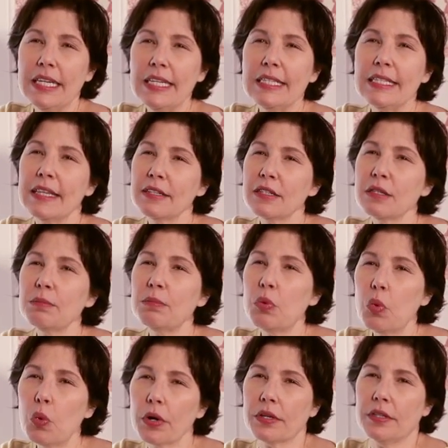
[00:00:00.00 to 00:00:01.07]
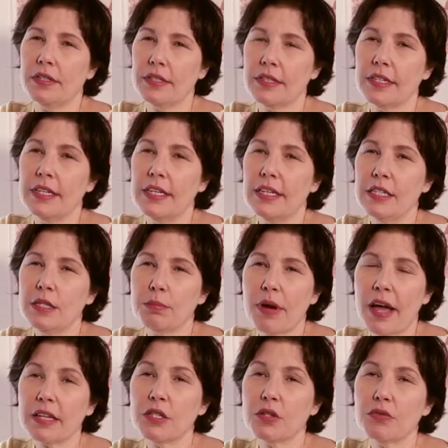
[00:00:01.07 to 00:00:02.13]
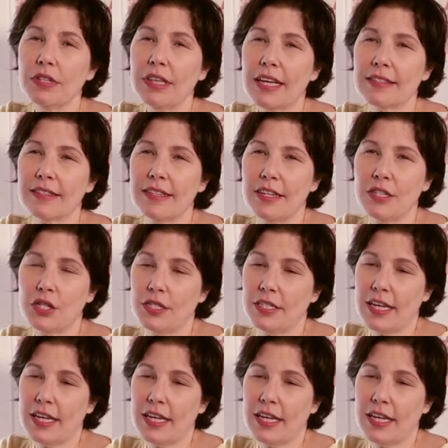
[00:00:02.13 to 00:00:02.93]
It's thus important to practice relaxation